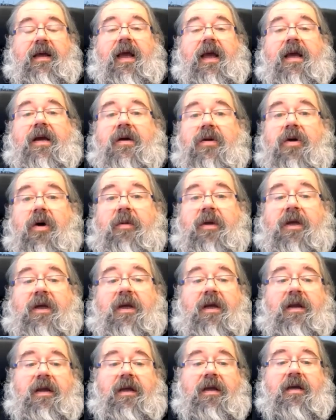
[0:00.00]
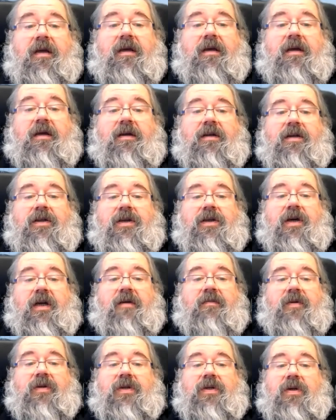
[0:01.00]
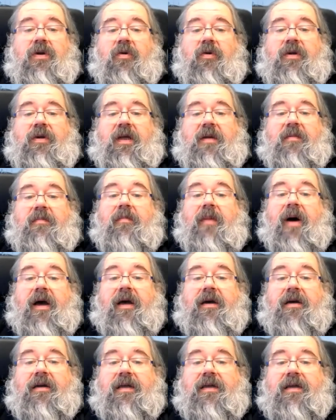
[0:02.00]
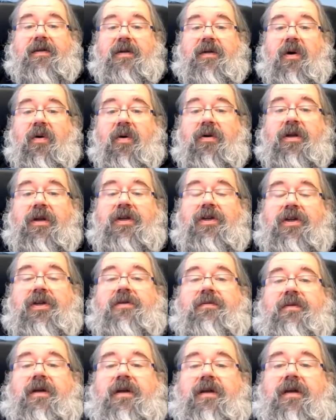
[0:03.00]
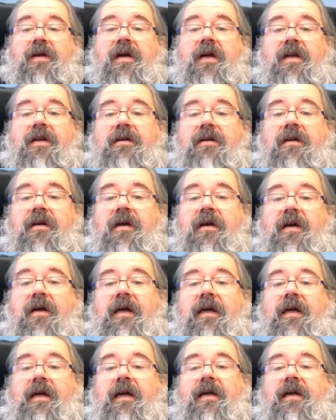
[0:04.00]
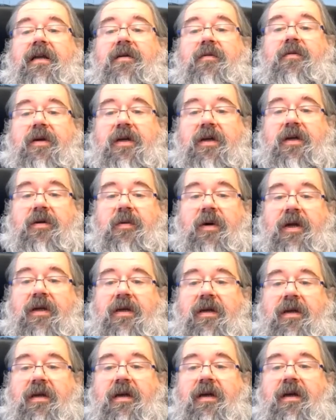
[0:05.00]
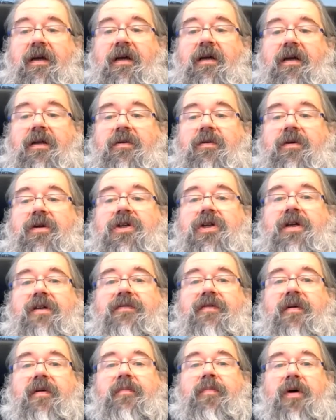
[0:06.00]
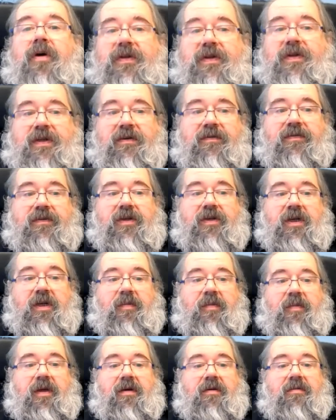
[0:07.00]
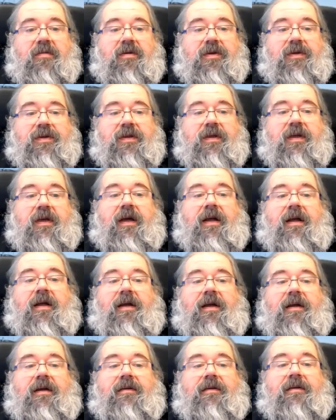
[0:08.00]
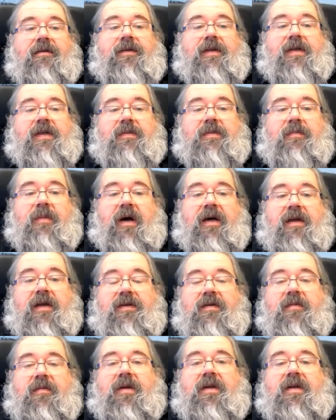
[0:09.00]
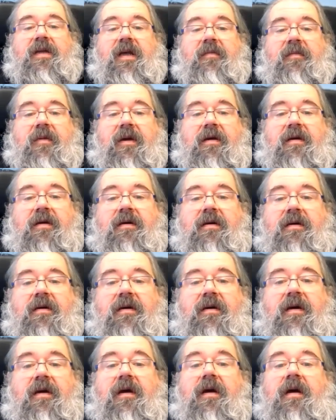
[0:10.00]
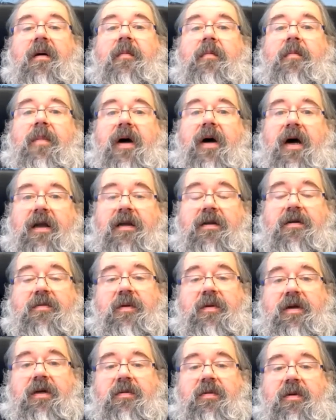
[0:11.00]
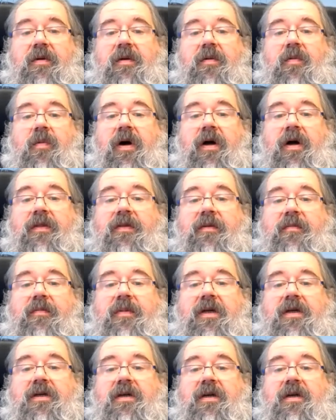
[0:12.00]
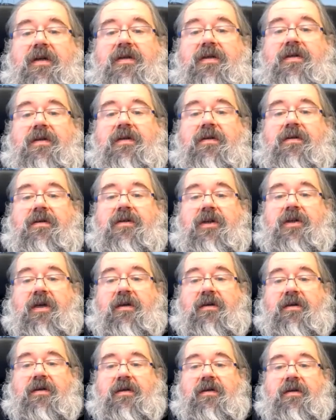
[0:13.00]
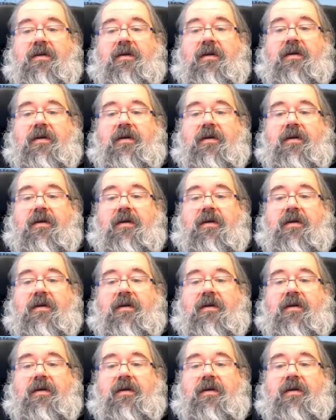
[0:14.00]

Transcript: Economically, China was globally admired as the only G20 country in 2020 to achieve a positive GDP growth despite the pandemic. But in 2021, the picture has changed.